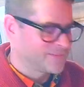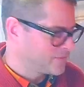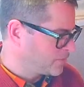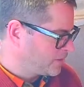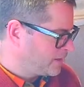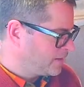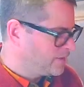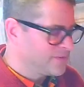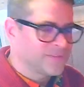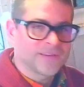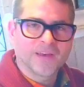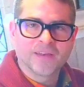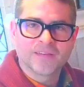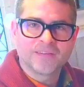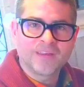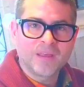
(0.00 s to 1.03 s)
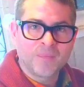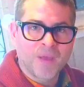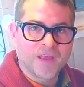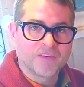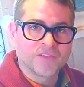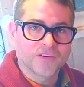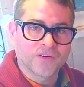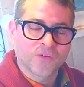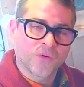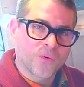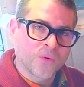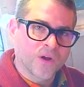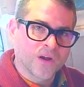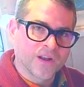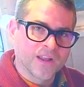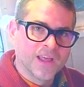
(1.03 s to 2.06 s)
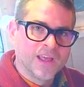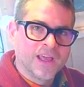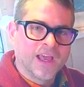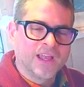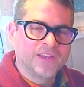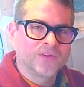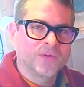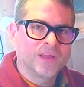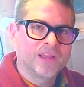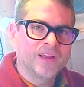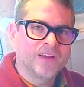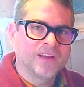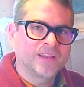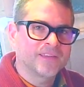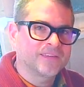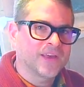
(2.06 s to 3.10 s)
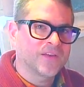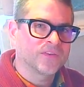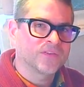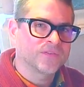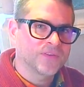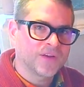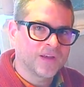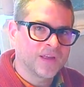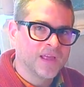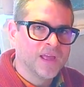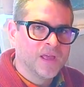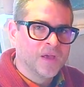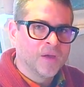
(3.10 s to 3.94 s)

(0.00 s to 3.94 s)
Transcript: So here's a C major chord, and you'll hear it sounds very